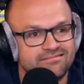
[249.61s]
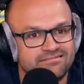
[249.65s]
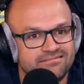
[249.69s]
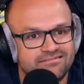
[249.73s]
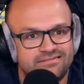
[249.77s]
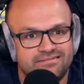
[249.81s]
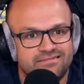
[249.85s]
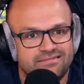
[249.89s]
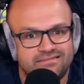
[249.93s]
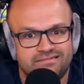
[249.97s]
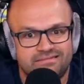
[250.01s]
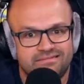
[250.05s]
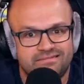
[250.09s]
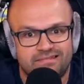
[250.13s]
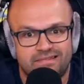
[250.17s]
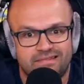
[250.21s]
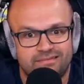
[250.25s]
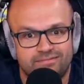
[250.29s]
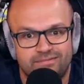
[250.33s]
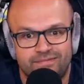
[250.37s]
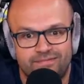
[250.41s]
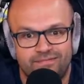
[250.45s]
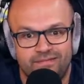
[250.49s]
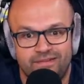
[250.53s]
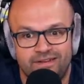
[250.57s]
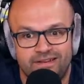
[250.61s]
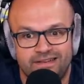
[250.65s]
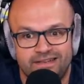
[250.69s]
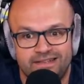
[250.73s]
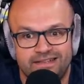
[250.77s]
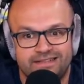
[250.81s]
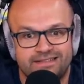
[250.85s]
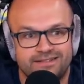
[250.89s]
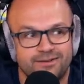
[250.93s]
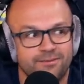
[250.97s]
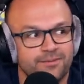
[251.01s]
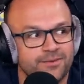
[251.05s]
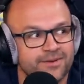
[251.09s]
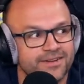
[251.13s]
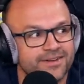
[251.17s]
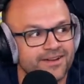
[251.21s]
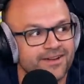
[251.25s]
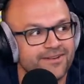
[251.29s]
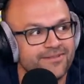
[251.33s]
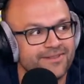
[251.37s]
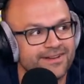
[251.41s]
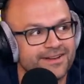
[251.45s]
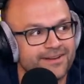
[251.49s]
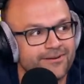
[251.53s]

We fucking need someone, don't we?